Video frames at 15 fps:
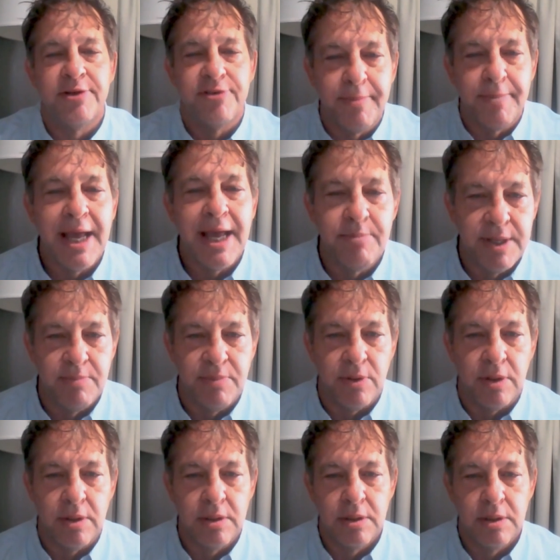these are bad
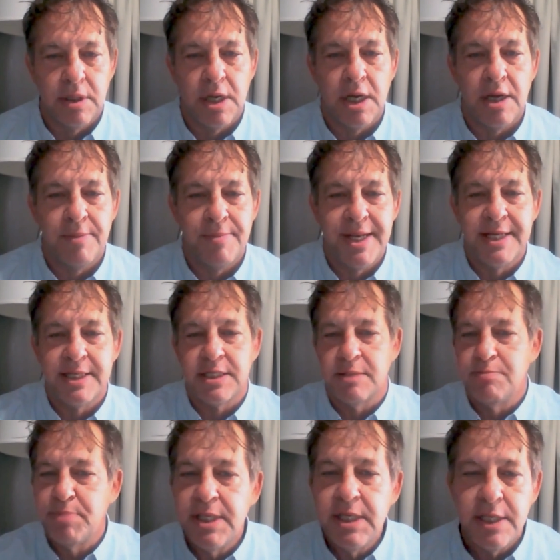people. Um, and it
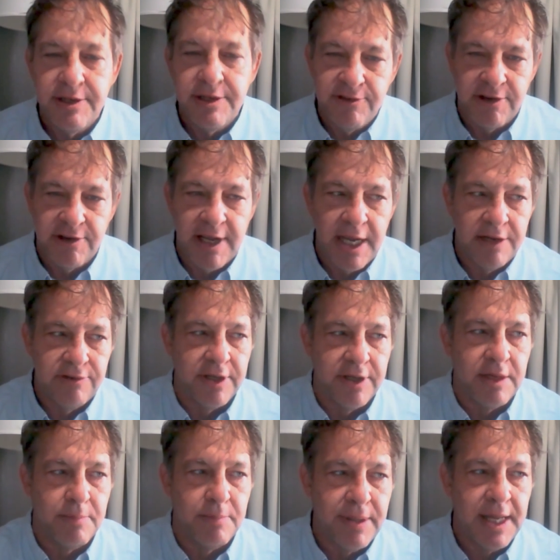completely changed
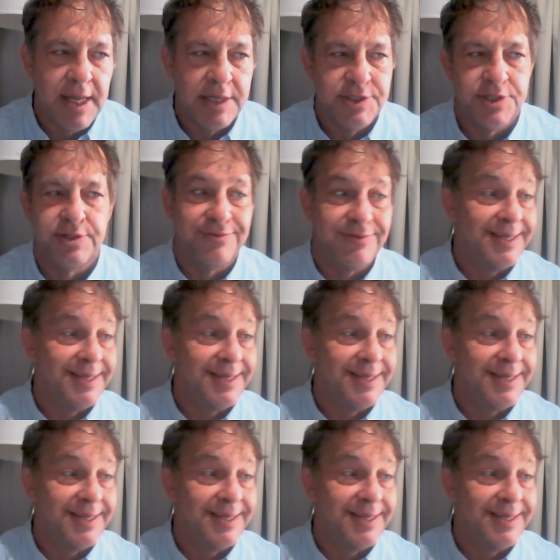the complexion. Was